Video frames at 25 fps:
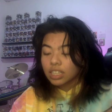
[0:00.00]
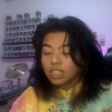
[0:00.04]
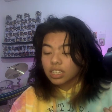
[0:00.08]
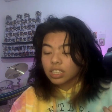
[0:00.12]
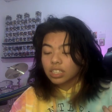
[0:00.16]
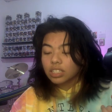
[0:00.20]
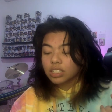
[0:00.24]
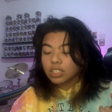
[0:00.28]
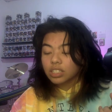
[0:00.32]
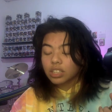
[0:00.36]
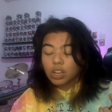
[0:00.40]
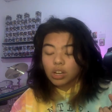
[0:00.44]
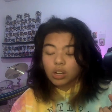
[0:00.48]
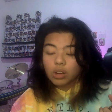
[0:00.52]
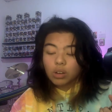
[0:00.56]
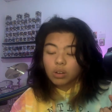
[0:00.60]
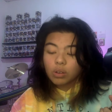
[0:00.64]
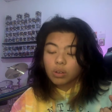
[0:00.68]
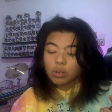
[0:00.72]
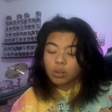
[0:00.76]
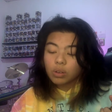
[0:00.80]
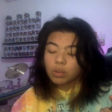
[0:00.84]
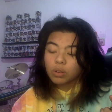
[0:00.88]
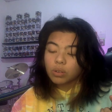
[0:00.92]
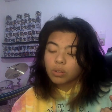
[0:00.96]
Cause
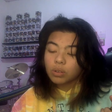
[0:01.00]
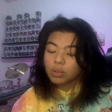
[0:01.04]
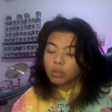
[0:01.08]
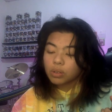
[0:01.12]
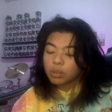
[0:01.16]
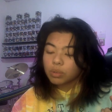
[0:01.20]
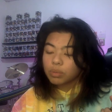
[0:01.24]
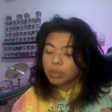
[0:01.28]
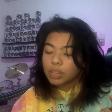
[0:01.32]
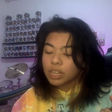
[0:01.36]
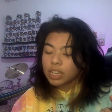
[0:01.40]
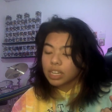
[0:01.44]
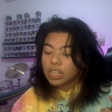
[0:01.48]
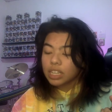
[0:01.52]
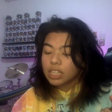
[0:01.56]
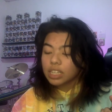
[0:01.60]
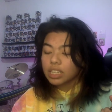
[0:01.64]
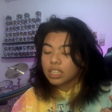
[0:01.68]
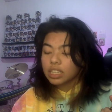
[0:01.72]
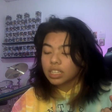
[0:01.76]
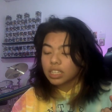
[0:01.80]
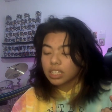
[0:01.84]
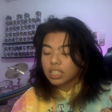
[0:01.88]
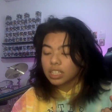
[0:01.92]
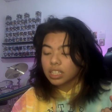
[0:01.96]
nobody
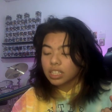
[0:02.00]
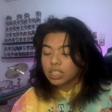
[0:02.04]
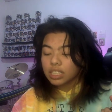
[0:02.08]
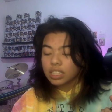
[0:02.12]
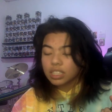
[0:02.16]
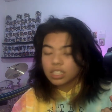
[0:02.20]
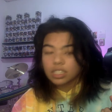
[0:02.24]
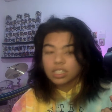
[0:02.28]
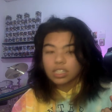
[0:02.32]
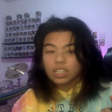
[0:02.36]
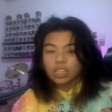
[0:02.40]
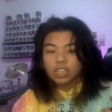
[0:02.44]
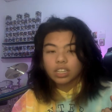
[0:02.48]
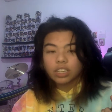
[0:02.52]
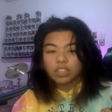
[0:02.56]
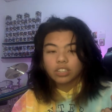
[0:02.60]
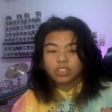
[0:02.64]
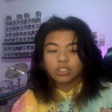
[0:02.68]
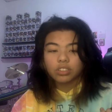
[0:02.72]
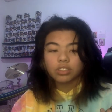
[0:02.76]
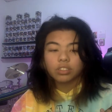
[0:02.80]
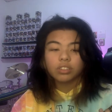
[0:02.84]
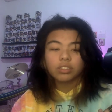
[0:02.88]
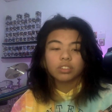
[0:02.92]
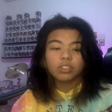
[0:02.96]
thinks
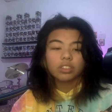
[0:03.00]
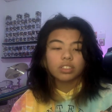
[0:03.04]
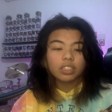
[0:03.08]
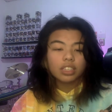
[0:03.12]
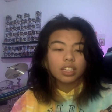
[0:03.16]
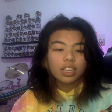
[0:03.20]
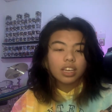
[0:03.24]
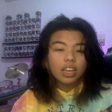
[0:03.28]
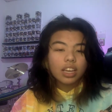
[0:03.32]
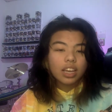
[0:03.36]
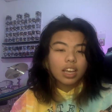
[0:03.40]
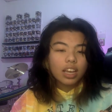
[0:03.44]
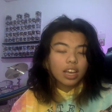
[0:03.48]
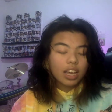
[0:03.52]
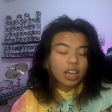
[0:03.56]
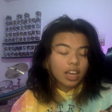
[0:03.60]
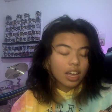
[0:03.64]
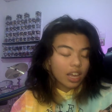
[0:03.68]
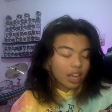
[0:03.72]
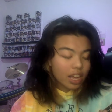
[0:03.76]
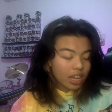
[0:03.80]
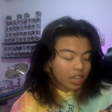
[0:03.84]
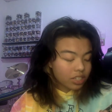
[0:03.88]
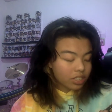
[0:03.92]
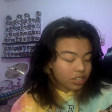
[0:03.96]
angels
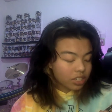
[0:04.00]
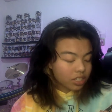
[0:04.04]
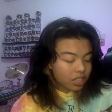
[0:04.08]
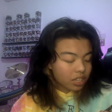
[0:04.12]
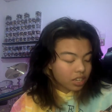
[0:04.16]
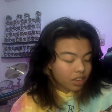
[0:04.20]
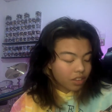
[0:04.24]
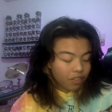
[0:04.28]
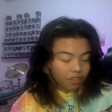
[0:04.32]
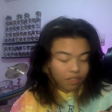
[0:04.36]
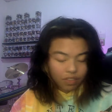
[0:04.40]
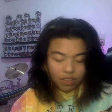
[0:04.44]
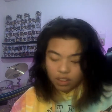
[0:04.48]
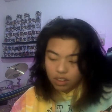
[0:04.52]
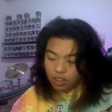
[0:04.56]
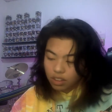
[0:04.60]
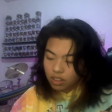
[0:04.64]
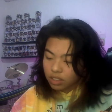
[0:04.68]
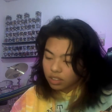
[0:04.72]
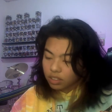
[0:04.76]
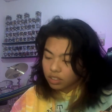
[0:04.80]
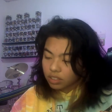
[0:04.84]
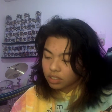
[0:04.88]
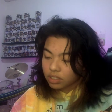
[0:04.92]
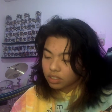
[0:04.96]
actually
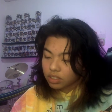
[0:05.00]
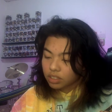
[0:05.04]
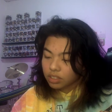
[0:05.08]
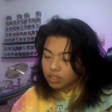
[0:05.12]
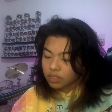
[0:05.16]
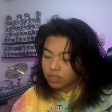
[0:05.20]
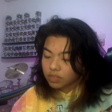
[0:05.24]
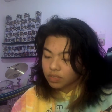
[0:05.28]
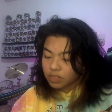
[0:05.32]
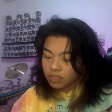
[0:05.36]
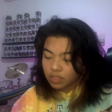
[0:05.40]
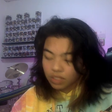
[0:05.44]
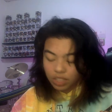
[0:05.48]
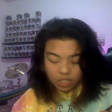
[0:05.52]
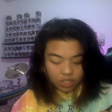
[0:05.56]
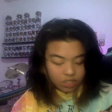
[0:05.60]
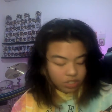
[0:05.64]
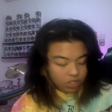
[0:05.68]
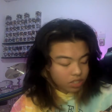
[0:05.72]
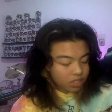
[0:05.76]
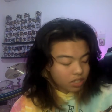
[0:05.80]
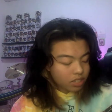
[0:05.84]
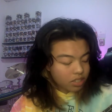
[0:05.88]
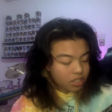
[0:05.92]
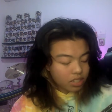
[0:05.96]
fall, they
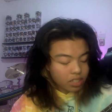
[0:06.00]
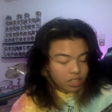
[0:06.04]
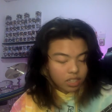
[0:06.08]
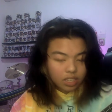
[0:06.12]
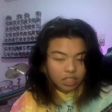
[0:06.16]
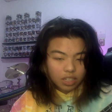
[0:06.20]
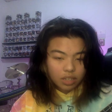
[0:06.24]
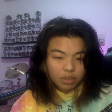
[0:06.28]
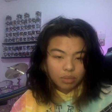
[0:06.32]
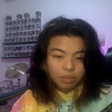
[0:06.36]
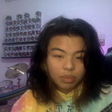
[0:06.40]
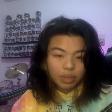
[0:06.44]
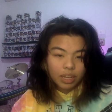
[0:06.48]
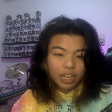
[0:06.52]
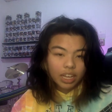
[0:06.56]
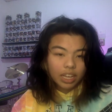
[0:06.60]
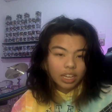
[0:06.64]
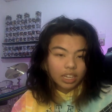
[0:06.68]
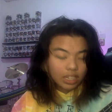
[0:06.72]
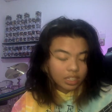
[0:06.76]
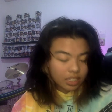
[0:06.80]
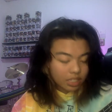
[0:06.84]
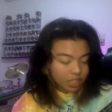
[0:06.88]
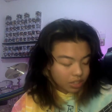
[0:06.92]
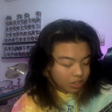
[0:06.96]
just come
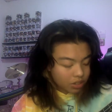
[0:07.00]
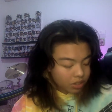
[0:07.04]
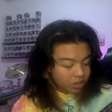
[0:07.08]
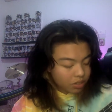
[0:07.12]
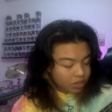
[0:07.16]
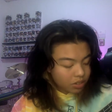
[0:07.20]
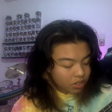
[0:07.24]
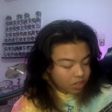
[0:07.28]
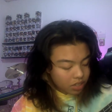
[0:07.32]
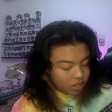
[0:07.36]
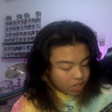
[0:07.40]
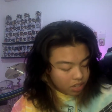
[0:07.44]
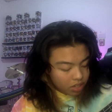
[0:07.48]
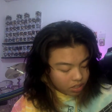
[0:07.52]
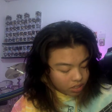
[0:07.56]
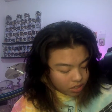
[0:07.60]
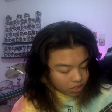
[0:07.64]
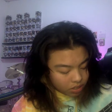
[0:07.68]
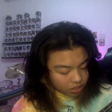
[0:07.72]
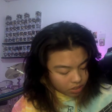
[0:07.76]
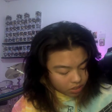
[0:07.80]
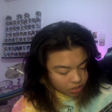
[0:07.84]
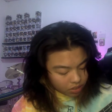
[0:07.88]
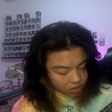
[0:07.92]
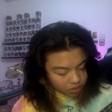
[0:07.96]
back down to
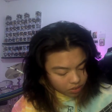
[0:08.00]
earth